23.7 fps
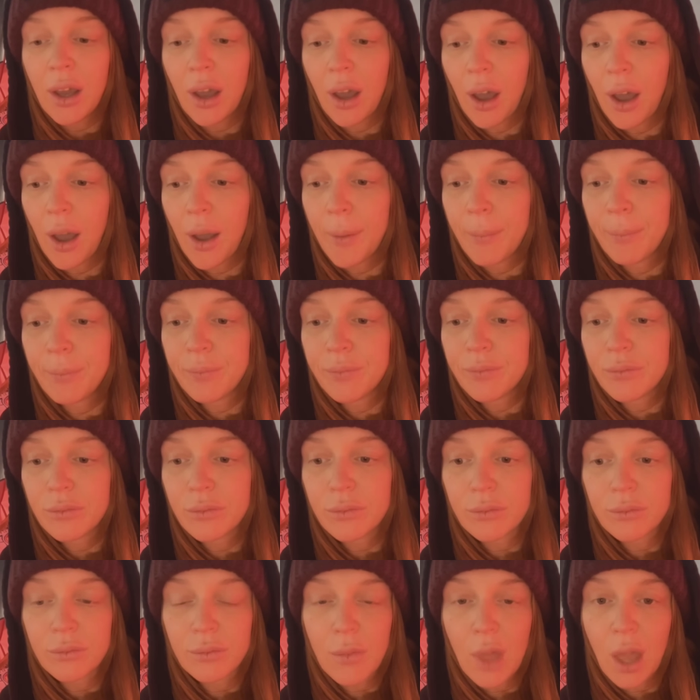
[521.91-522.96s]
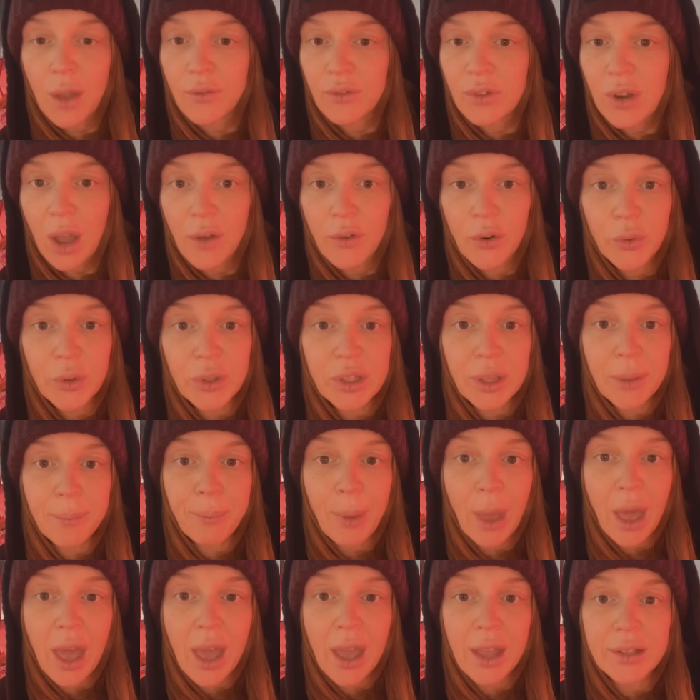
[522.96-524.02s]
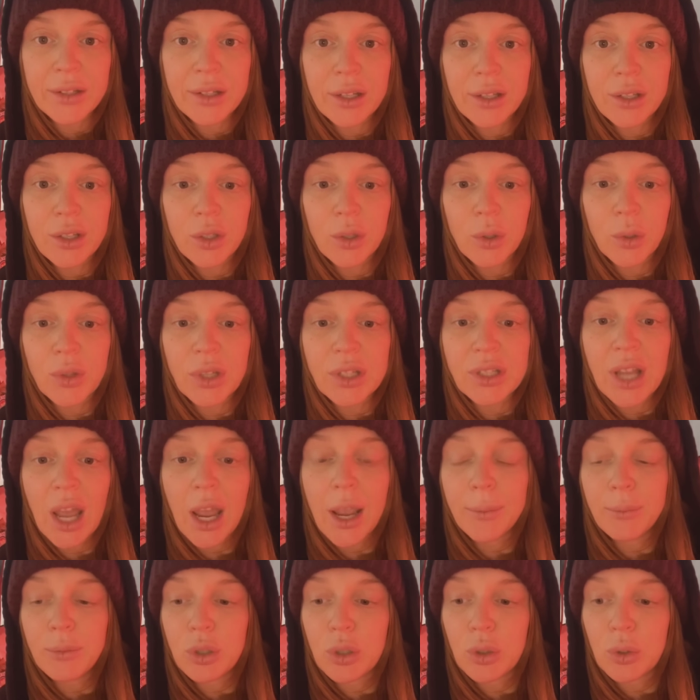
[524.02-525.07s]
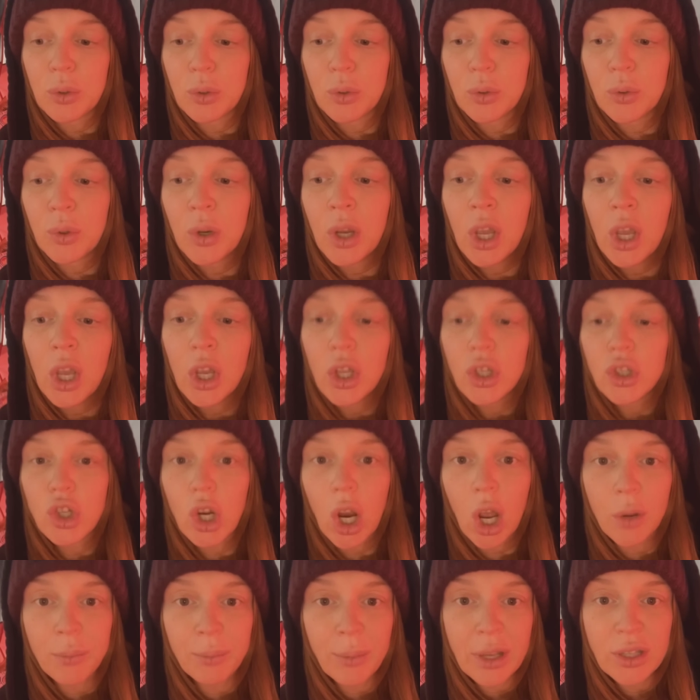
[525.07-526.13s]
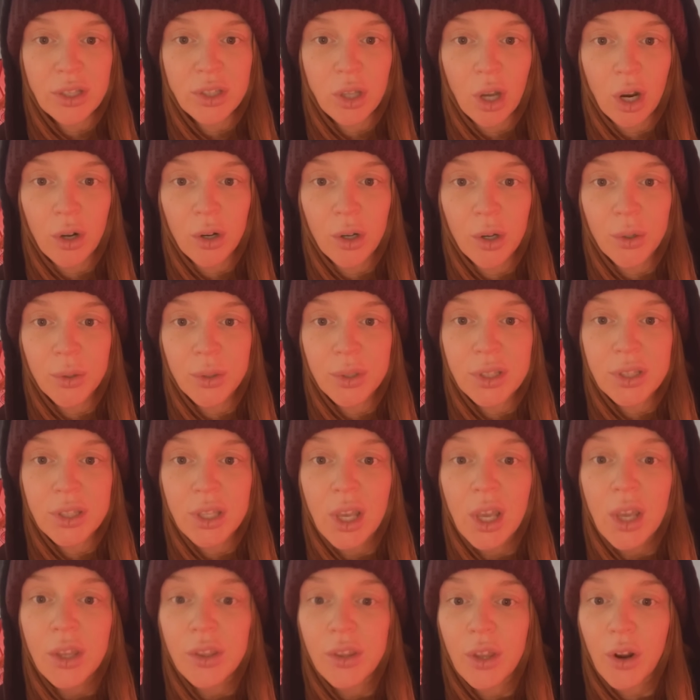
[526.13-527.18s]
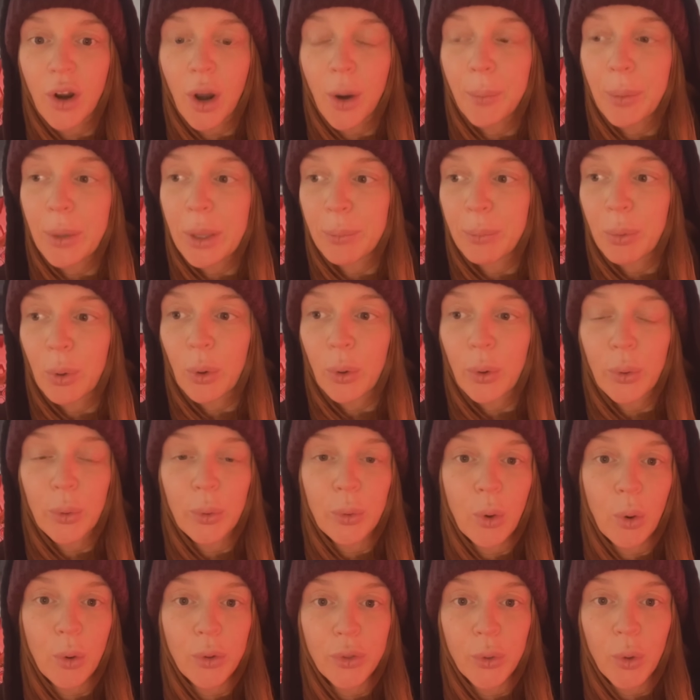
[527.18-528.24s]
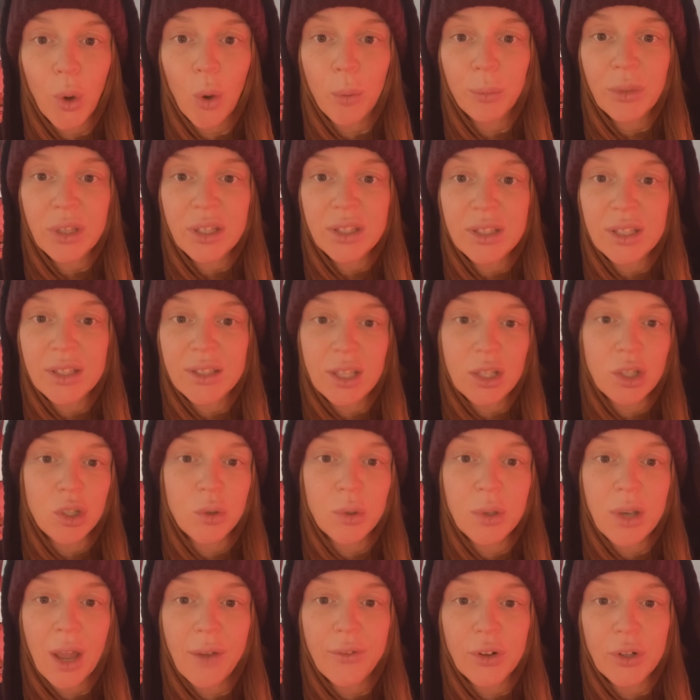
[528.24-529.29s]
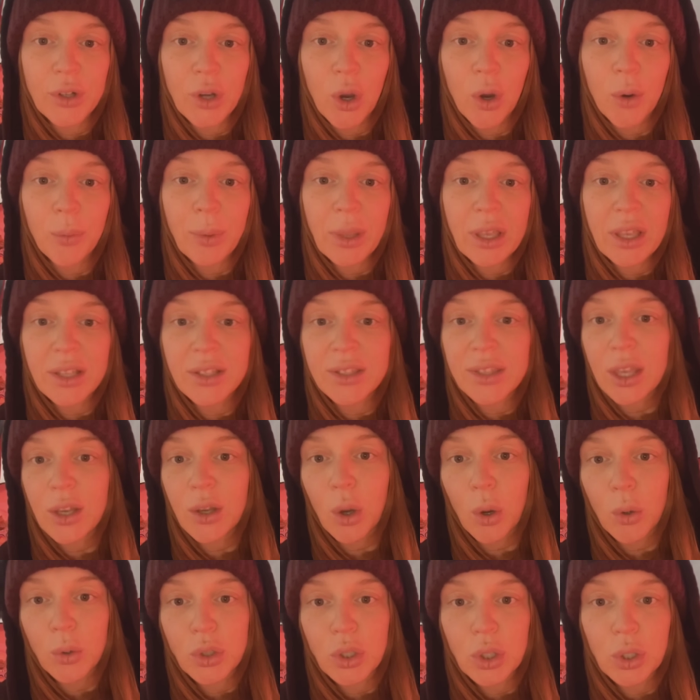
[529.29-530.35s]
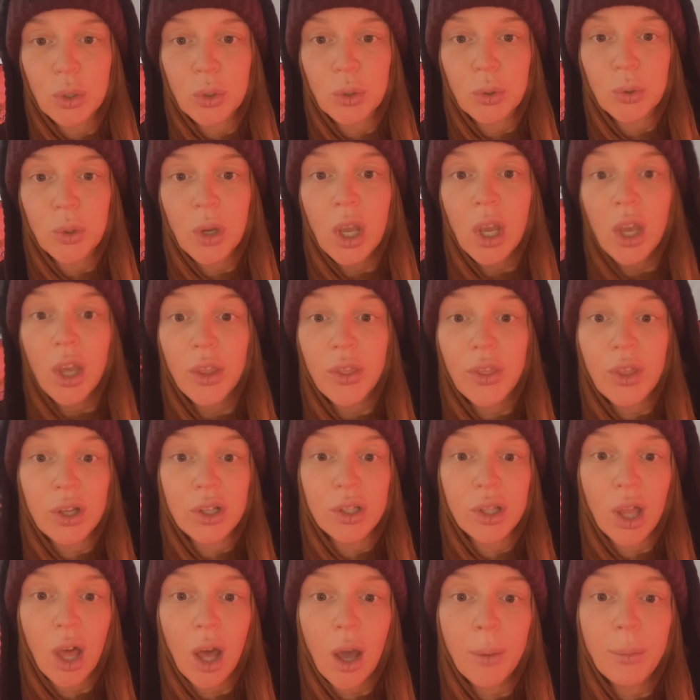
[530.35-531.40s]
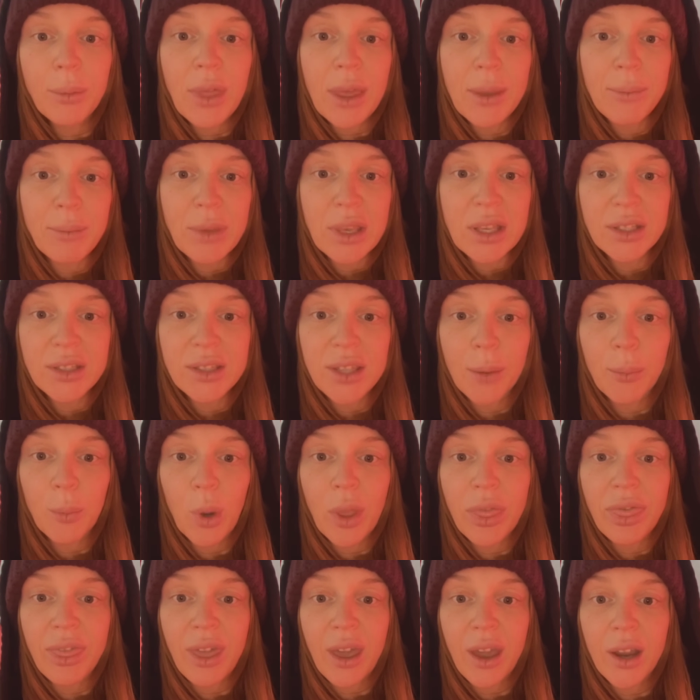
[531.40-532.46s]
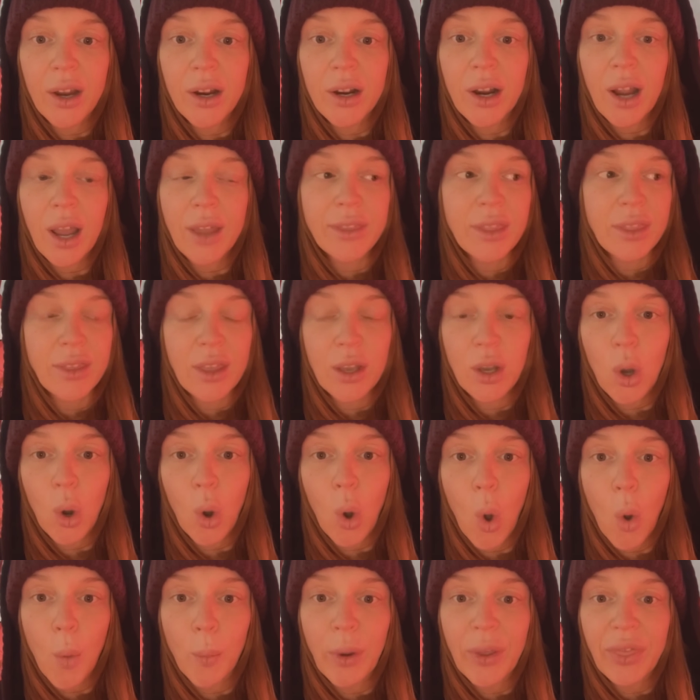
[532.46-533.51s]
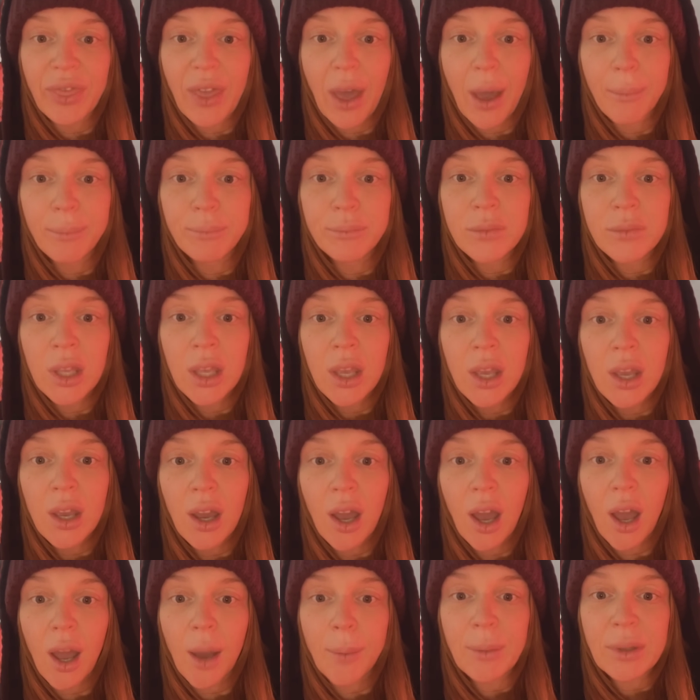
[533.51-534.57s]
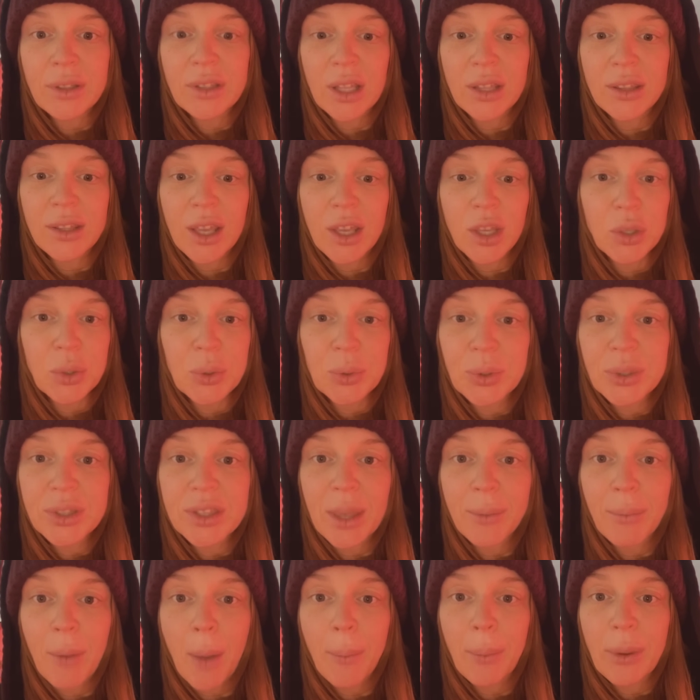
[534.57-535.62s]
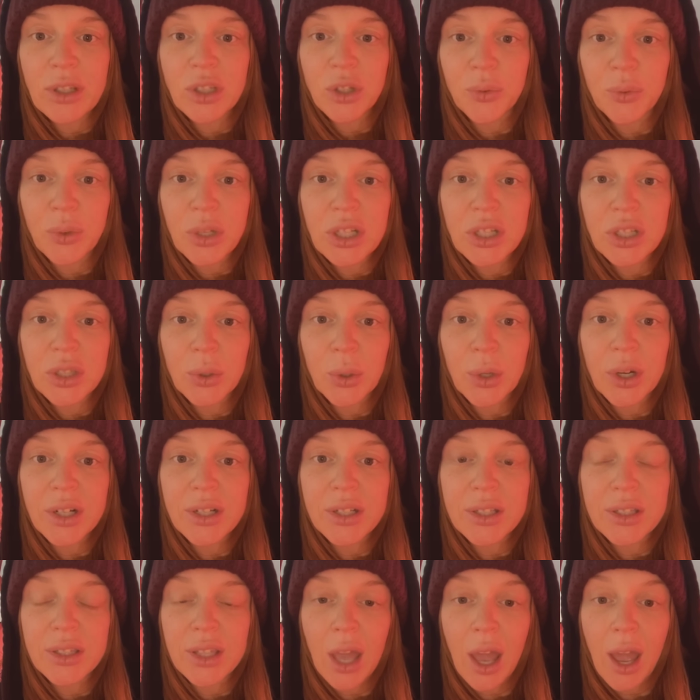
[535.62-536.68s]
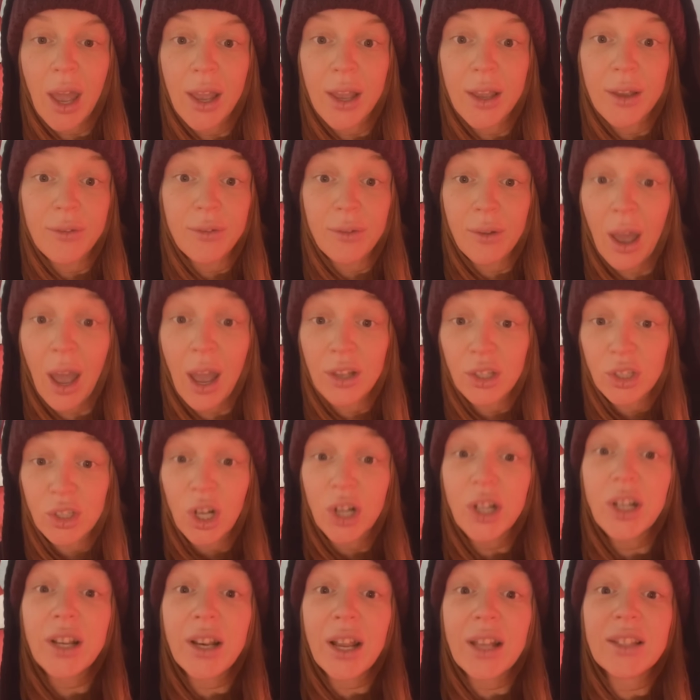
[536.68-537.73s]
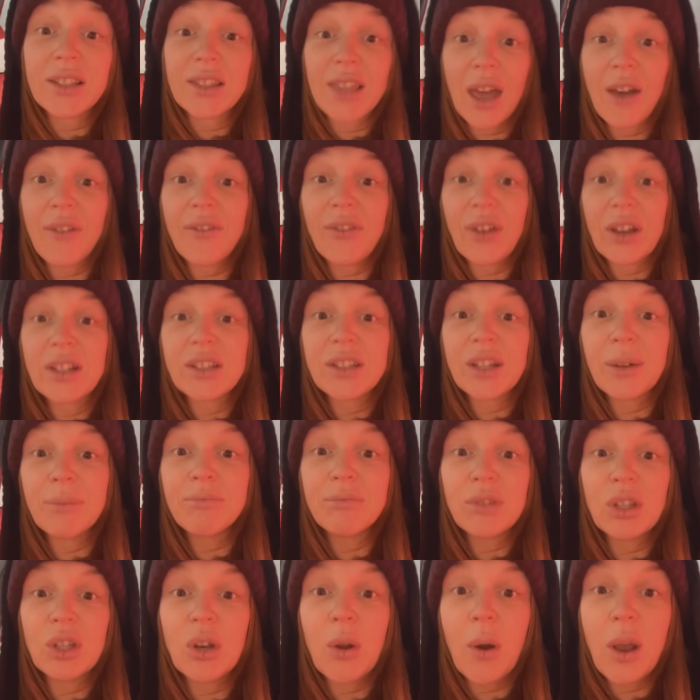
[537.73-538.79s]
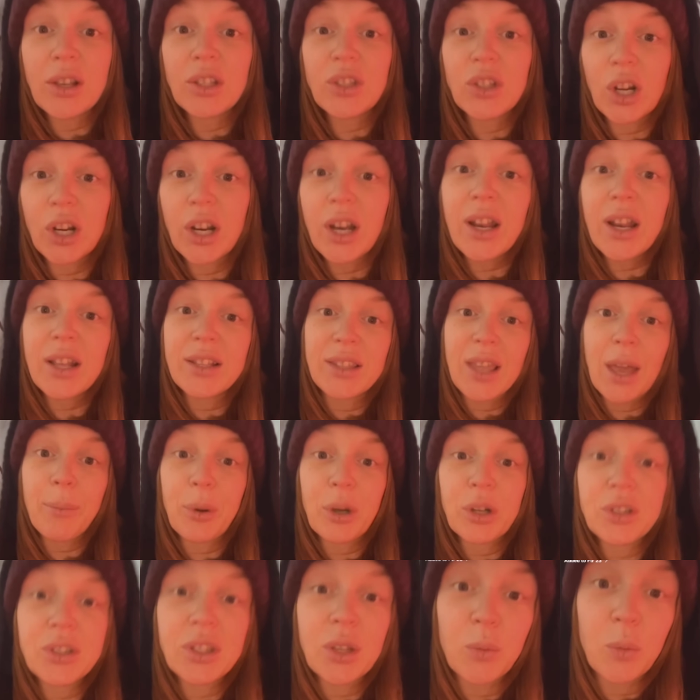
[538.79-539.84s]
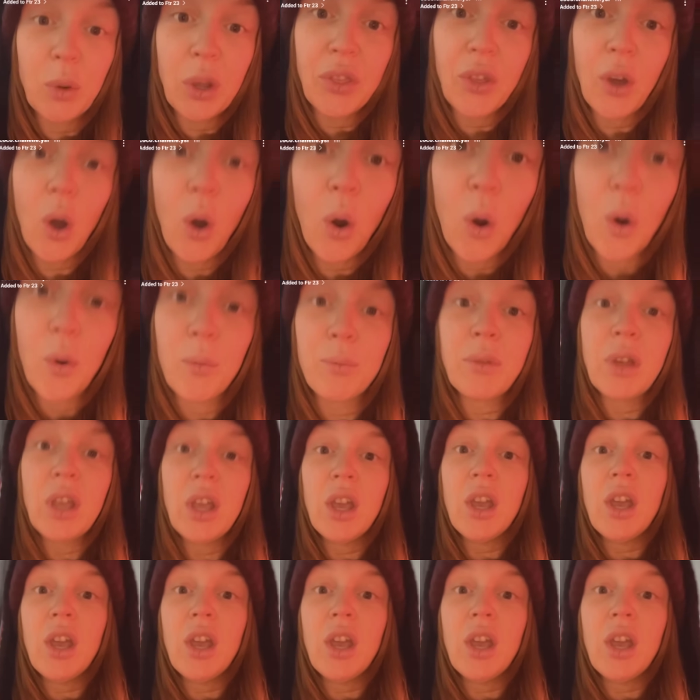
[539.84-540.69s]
I've never really been, the type to drown my sorrows. There are people who go through homelessness and you'd never know, because they go to the club, they meet someone there, and then they go home with them. And then they use them up as a resource. I started as that victim. I started as that person with a home,